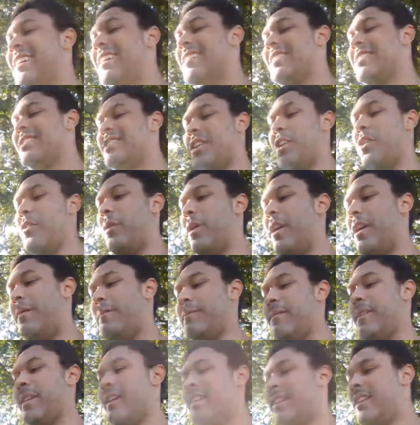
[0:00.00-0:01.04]

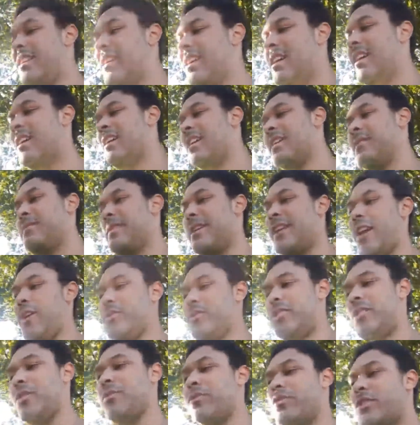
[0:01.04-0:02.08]
so
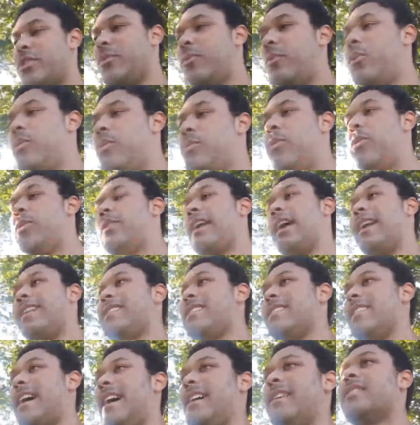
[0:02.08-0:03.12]
we'll get
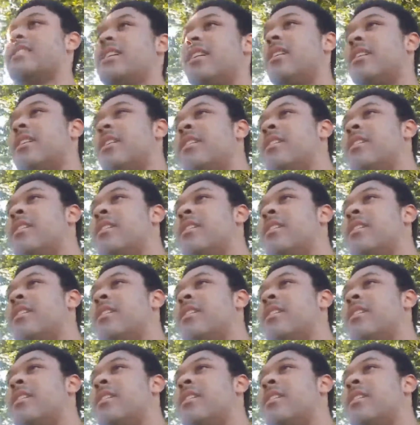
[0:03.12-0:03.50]
to that.